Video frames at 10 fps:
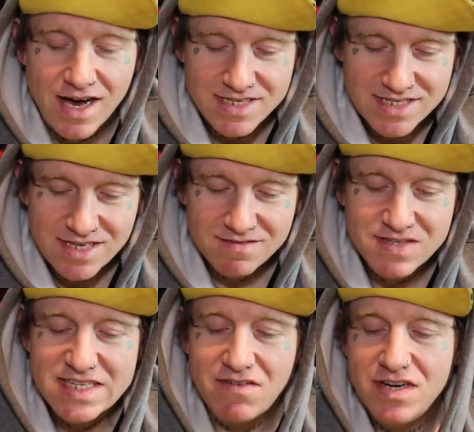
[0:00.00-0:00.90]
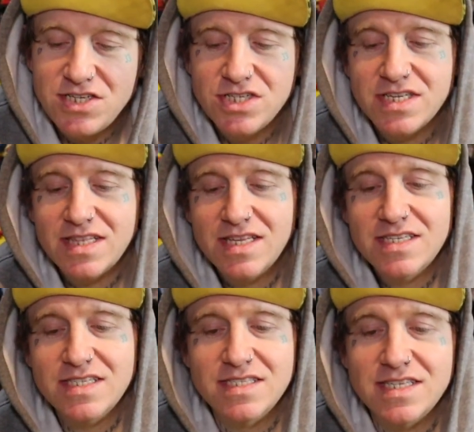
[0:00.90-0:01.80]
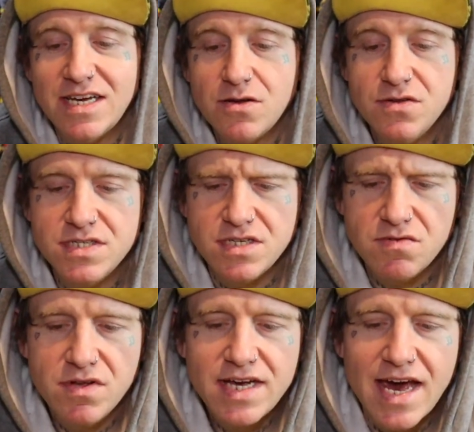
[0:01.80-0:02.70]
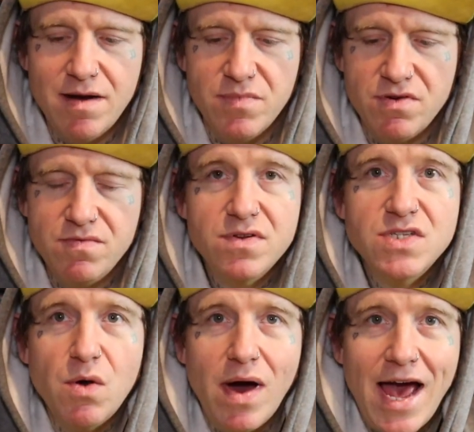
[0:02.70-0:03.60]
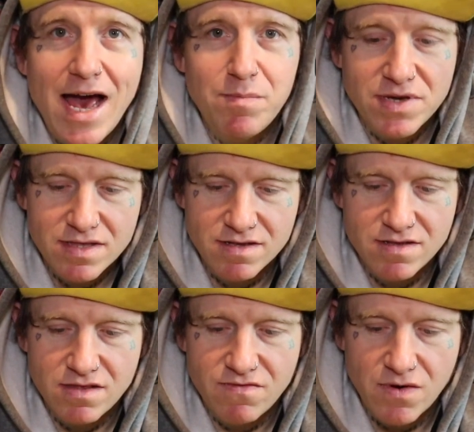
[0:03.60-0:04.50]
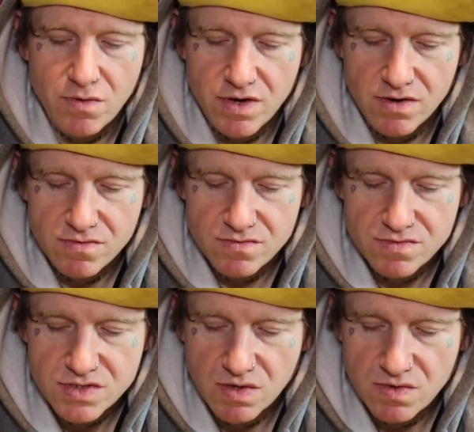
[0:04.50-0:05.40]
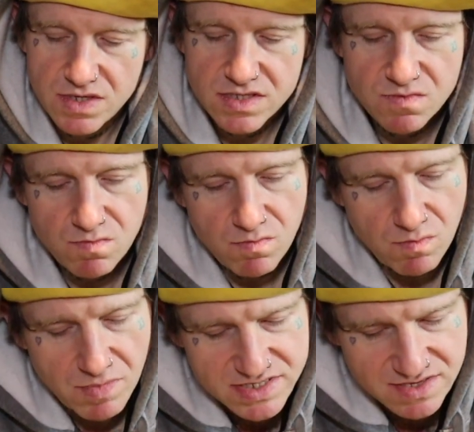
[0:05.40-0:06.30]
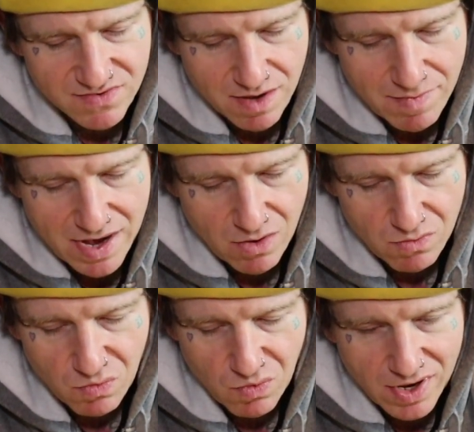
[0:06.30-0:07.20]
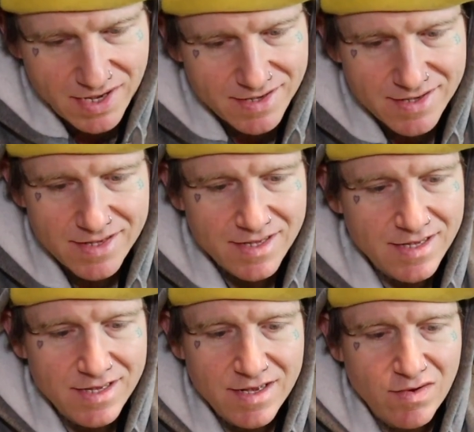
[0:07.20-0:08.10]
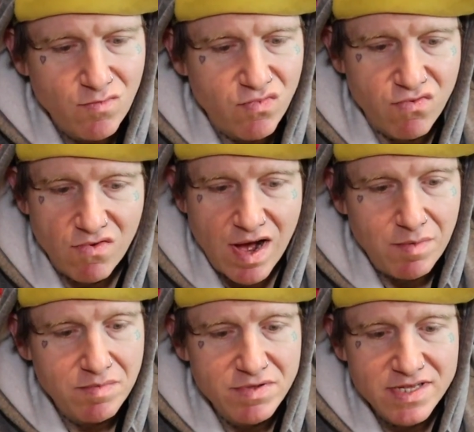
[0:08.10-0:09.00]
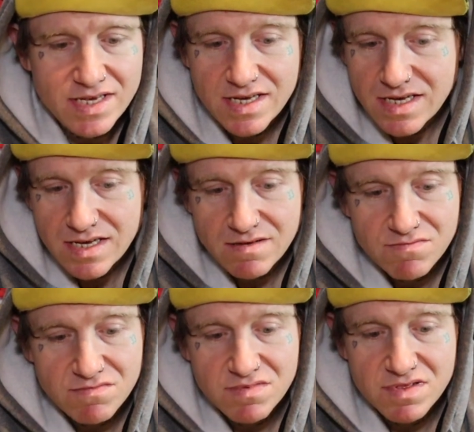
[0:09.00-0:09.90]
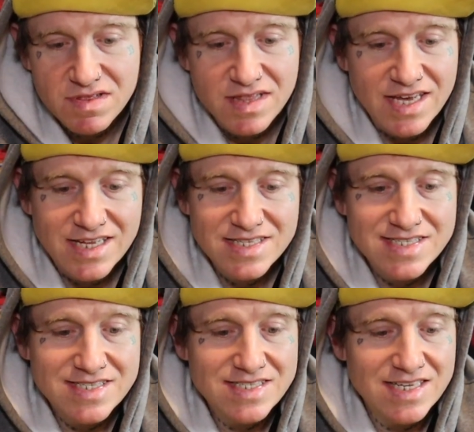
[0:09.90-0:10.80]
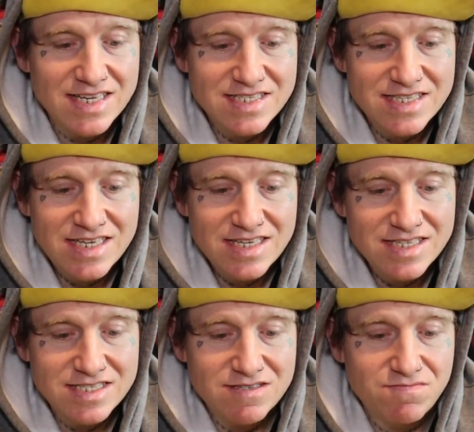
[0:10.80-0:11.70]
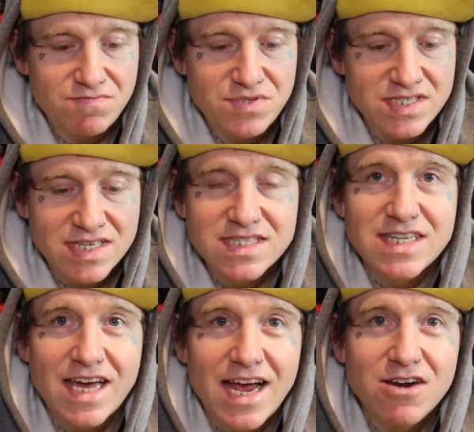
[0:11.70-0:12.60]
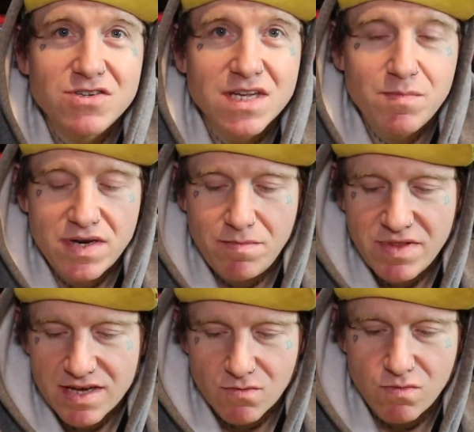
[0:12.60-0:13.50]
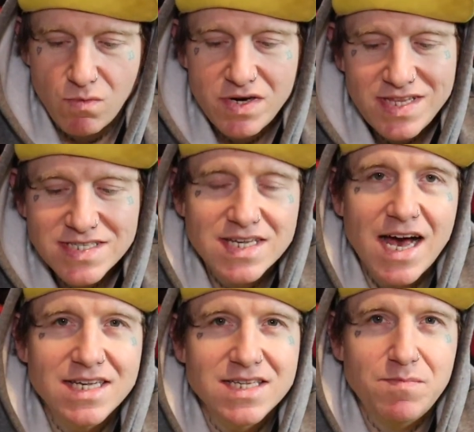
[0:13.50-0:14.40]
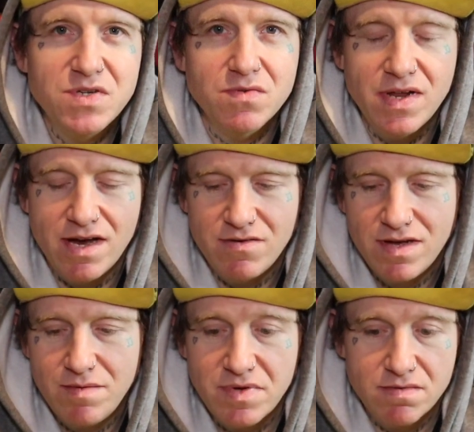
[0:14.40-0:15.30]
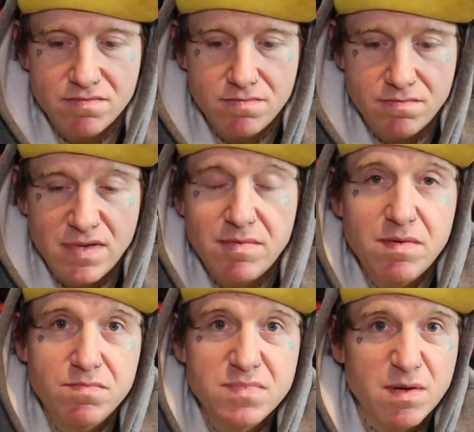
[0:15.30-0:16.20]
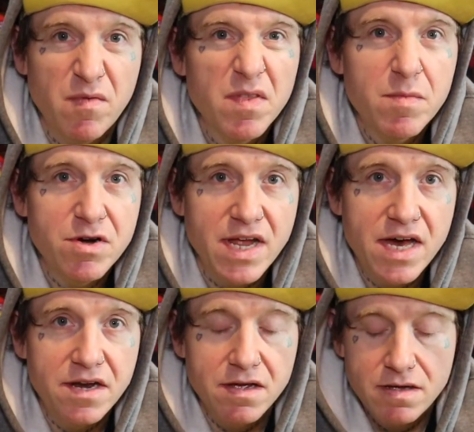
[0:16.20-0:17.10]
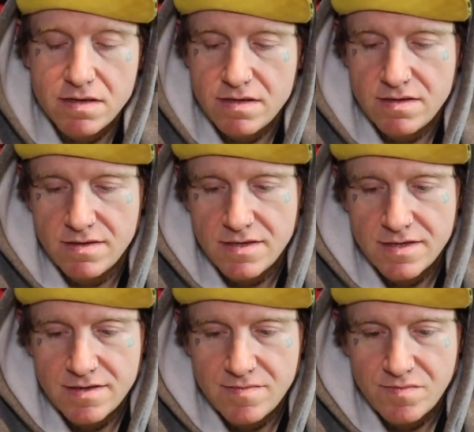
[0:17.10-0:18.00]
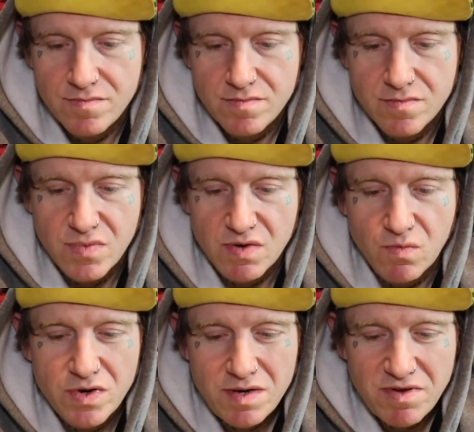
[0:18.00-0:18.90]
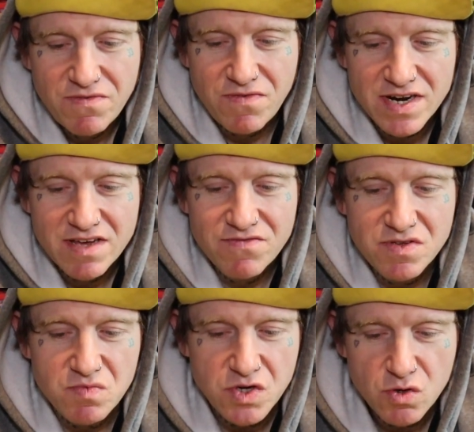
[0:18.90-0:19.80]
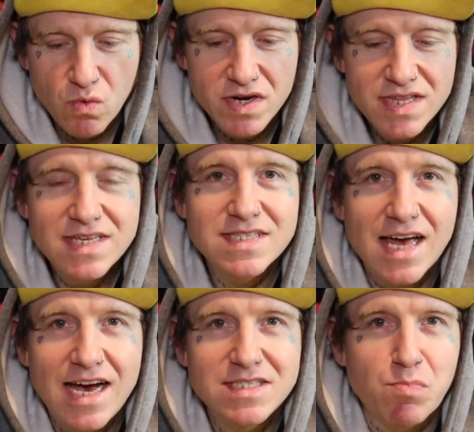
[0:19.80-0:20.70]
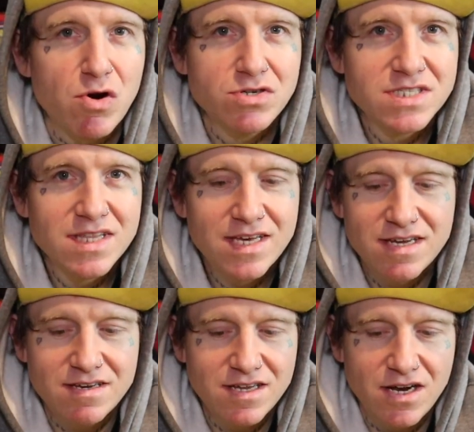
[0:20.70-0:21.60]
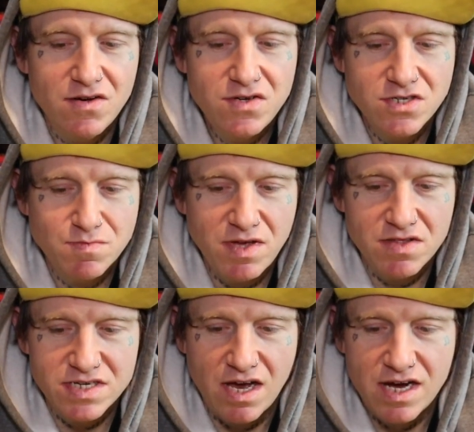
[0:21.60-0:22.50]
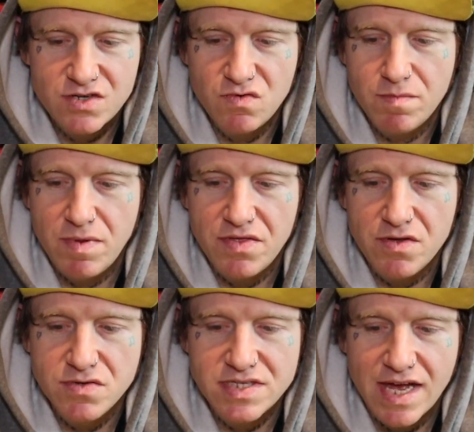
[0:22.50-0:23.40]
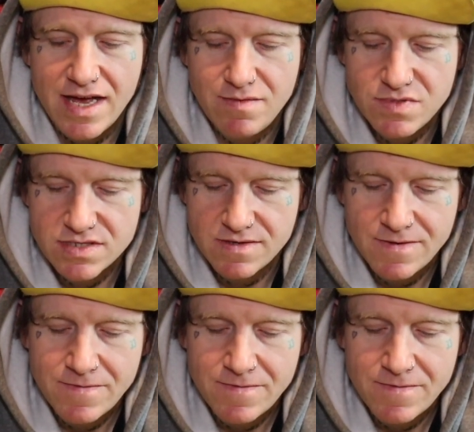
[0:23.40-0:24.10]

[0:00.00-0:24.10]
I see seven inches like this in singles and you look at them, they're, they're so happy in the, the photo. So this must have come out, what, probably late 60s, 68 or something. I'm like, what are these guys up to now? I mean, maybe some of them are dead. But wouldn't it be funny if you knew one of these guys personally and, you know, you'd just be able to talk to them about those times?